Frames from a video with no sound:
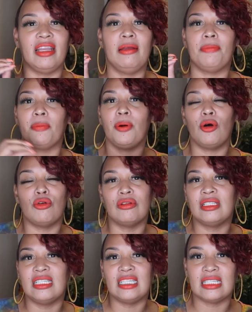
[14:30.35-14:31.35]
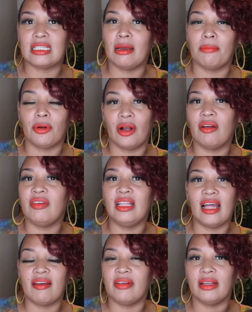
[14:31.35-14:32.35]
He proposed in December of
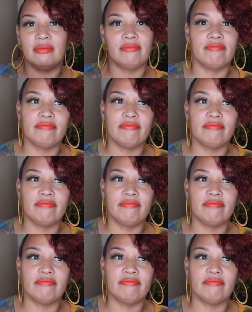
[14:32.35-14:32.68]
11.